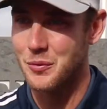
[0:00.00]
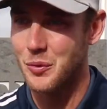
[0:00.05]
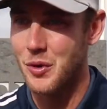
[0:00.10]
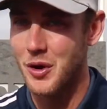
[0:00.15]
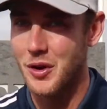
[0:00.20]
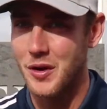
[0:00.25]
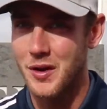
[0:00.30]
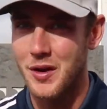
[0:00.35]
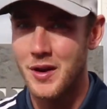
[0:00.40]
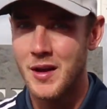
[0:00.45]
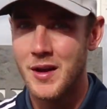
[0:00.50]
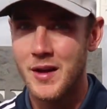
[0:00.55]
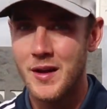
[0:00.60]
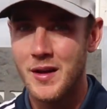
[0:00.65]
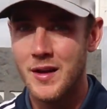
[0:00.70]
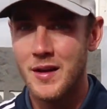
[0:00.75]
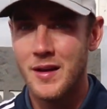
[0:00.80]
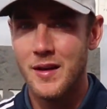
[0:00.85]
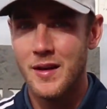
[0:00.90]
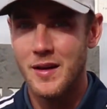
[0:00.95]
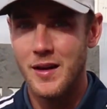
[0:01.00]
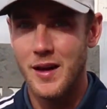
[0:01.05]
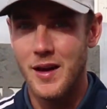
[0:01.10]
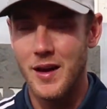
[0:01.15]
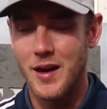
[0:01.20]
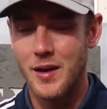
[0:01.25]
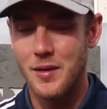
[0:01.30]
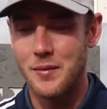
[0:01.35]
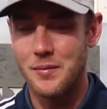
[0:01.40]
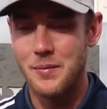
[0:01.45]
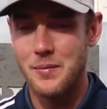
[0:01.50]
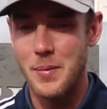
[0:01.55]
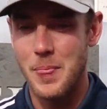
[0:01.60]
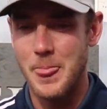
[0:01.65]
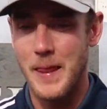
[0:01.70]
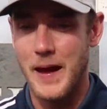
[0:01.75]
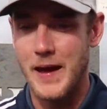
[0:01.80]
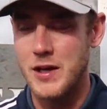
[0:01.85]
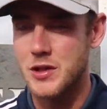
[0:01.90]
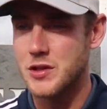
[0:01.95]
of one
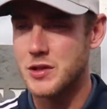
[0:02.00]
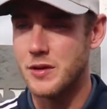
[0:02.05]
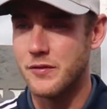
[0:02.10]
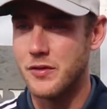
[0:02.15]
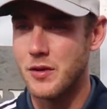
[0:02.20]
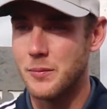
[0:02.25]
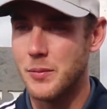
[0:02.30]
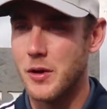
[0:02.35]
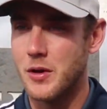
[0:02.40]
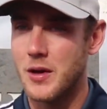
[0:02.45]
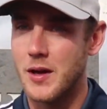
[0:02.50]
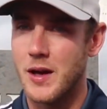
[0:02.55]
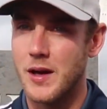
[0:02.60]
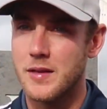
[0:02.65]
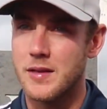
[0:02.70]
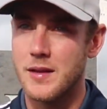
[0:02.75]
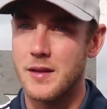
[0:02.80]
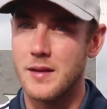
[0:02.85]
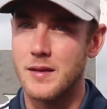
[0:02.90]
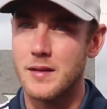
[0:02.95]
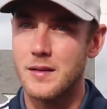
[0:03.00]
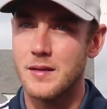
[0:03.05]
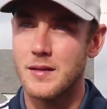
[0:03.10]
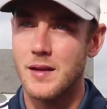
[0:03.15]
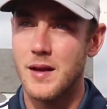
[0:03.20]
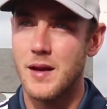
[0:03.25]
action of your body. I think